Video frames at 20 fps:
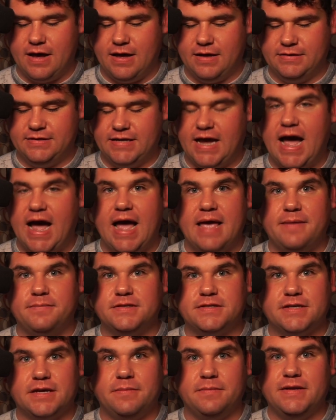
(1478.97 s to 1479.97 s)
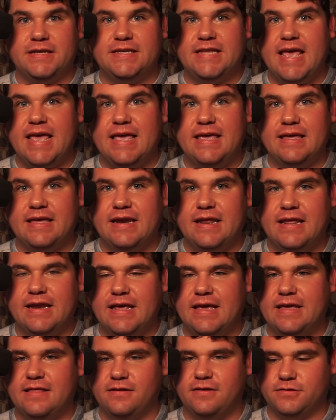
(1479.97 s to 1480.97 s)
Time is going to be taken in
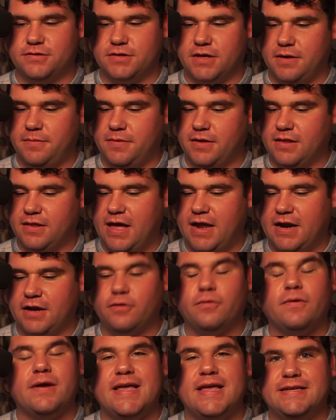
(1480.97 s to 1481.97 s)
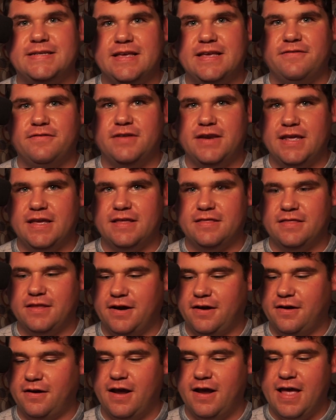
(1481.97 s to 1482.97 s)
it. There's going to be a lot of creativity in
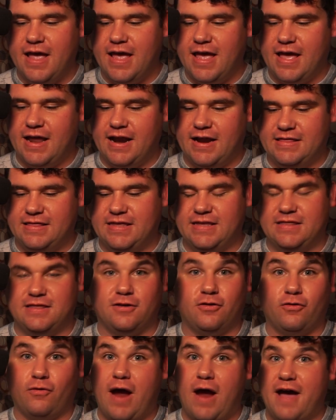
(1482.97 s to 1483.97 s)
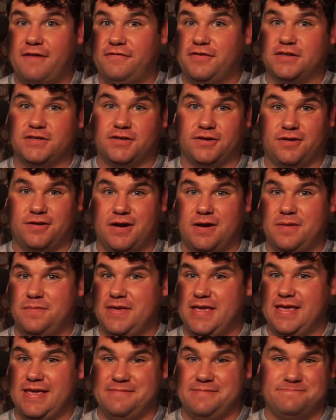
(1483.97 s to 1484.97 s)
there, and I think the graphics are going to
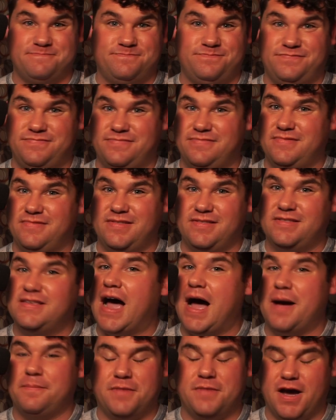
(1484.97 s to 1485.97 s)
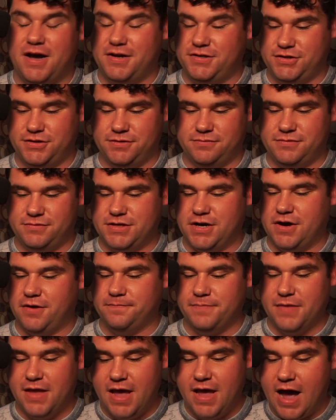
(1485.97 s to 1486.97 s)
be top notch.
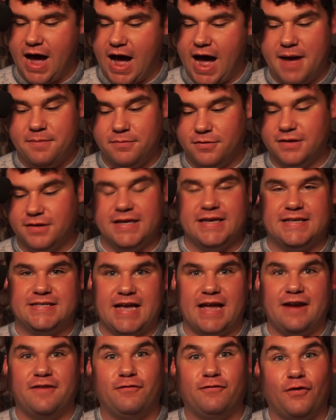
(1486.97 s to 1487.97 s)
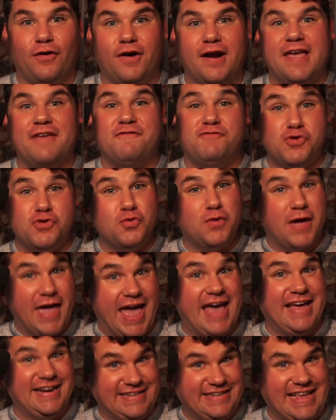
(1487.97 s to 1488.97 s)
So I'm really excited for it, if you
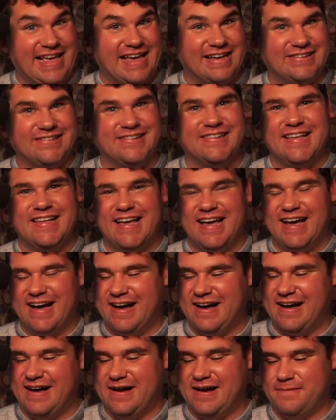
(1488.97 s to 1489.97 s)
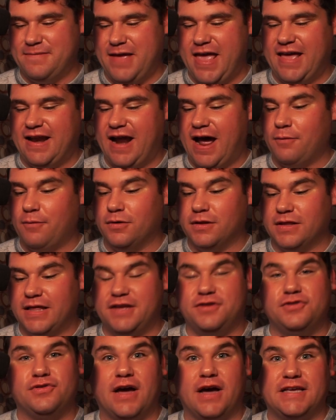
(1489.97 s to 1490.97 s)
can't tell, and I will
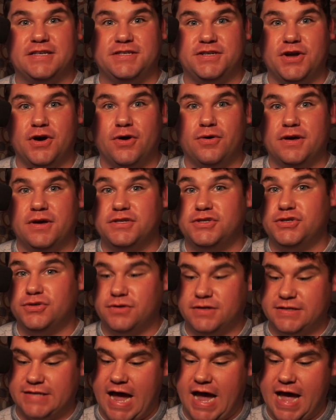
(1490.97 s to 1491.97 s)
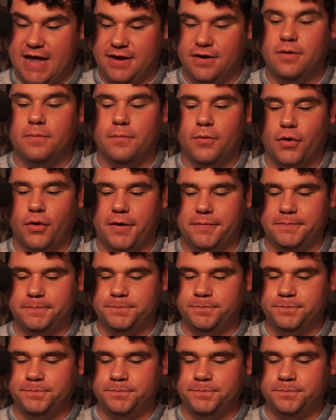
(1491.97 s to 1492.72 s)
let you guys know as soon as I know more.